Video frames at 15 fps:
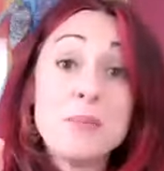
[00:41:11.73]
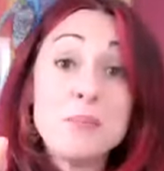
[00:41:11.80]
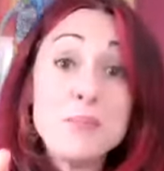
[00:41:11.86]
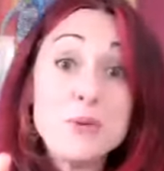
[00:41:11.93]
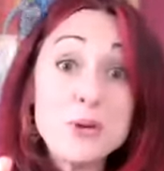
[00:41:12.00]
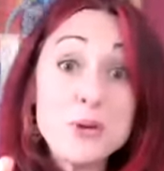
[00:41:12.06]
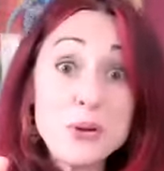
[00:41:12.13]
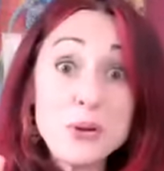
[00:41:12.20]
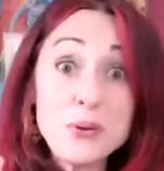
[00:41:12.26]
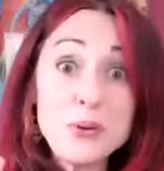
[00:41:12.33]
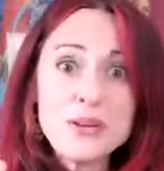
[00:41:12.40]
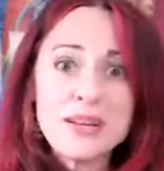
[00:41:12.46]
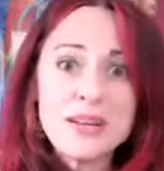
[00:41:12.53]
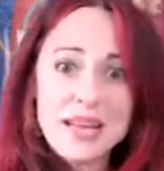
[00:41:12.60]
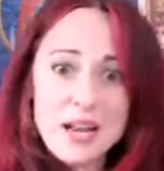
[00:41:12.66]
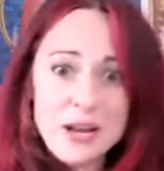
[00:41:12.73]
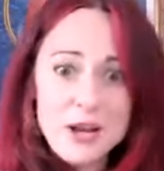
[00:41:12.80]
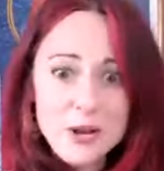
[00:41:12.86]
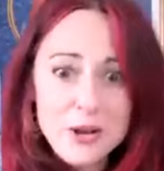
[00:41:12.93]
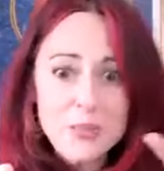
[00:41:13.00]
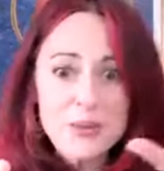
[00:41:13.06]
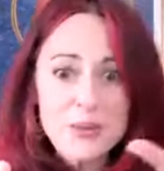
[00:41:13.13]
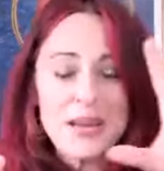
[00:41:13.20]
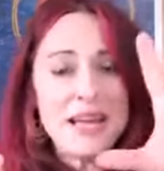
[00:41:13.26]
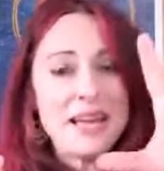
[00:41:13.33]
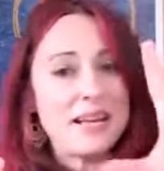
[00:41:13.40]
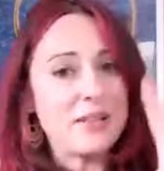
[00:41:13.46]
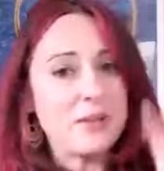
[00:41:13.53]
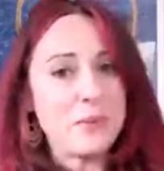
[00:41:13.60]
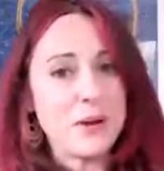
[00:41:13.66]
moon
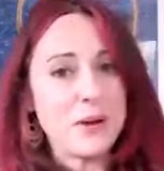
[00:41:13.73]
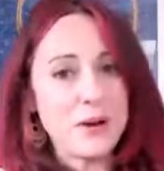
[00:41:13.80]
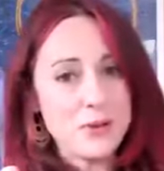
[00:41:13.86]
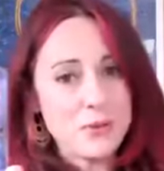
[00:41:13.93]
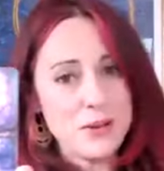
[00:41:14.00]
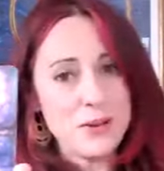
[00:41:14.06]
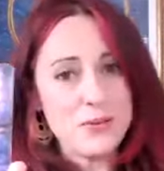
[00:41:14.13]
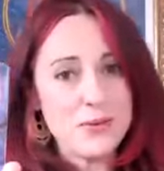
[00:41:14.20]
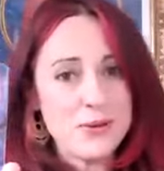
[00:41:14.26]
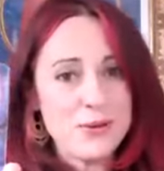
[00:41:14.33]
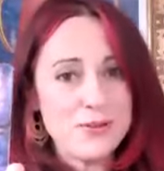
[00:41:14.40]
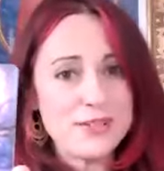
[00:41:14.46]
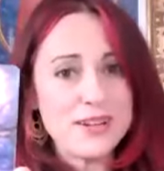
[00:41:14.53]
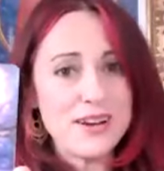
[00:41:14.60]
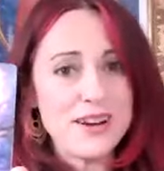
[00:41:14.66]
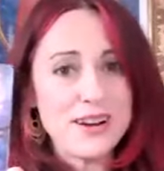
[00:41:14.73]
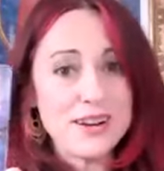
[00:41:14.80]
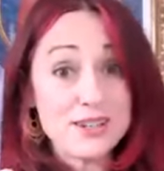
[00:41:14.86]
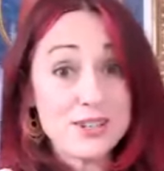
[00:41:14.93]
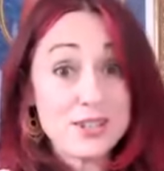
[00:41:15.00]
illuminating the pathway through the dark.